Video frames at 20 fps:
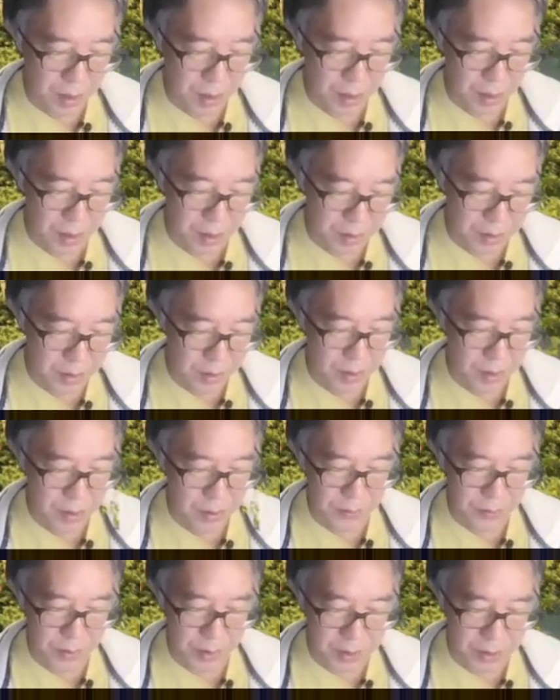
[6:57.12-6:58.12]

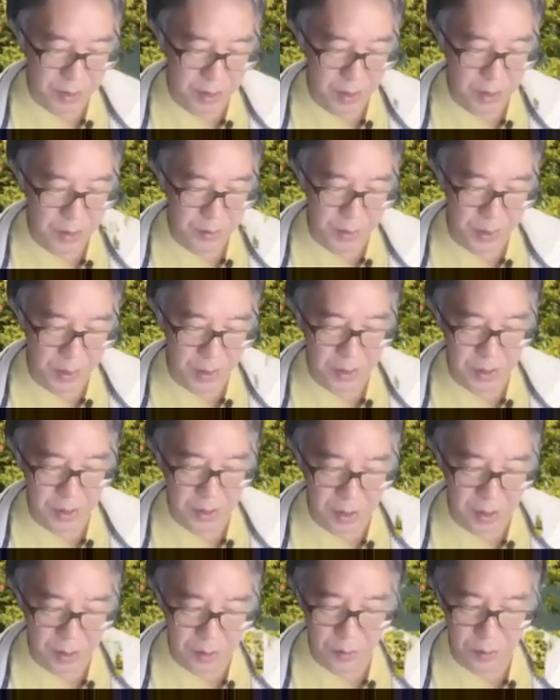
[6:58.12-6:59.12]
satisfies this, but it's
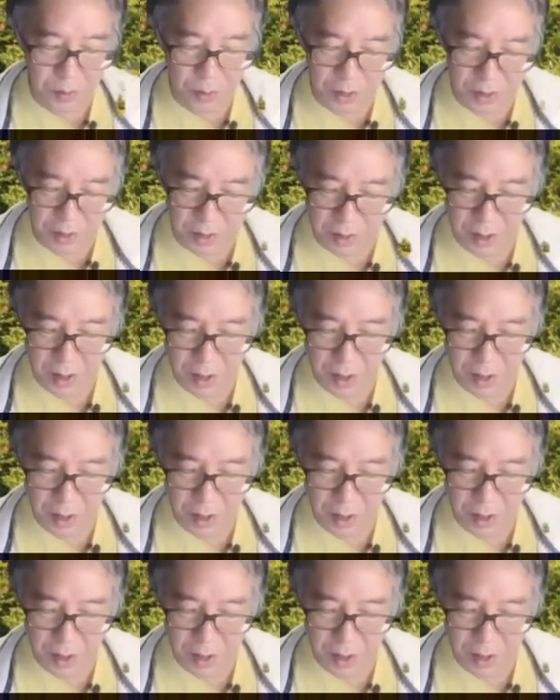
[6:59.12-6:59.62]
not 1.